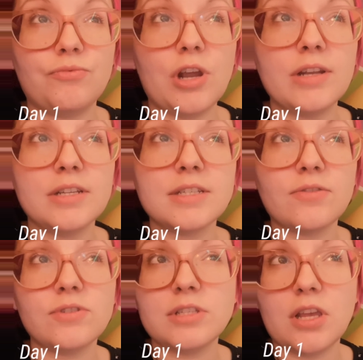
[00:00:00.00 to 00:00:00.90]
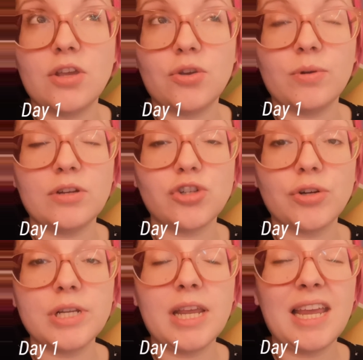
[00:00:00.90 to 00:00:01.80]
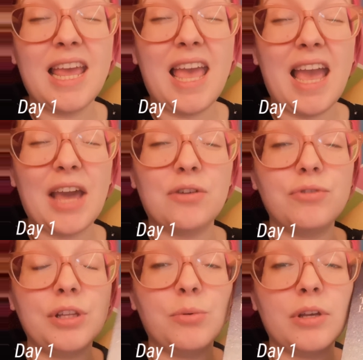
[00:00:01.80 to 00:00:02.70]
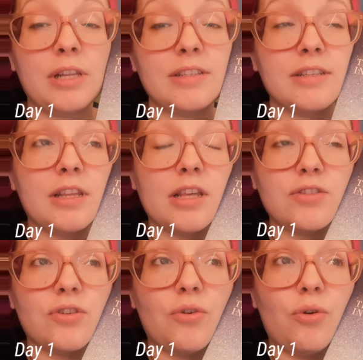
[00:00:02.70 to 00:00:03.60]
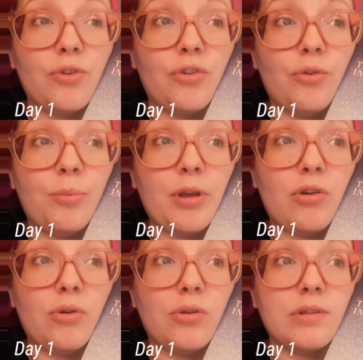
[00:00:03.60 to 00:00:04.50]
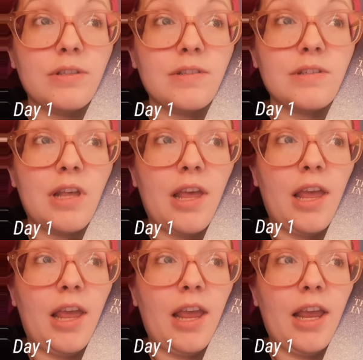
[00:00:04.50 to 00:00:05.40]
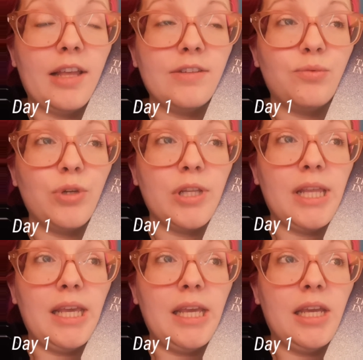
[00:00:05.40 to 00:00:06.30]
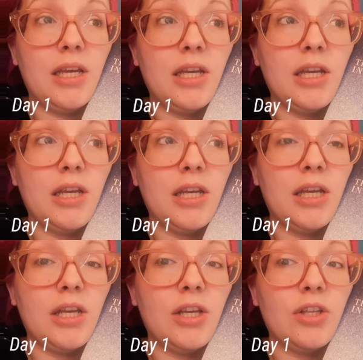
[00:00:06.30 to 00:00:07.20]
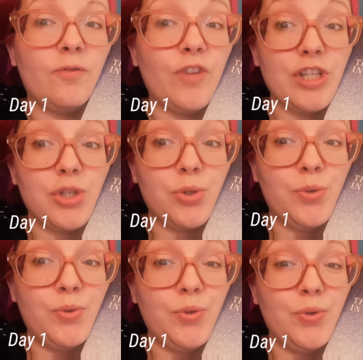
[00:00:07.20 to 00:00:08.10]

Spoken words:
written as if it's taking you on a journey. And I really want to listen to this on audio because it's really visual.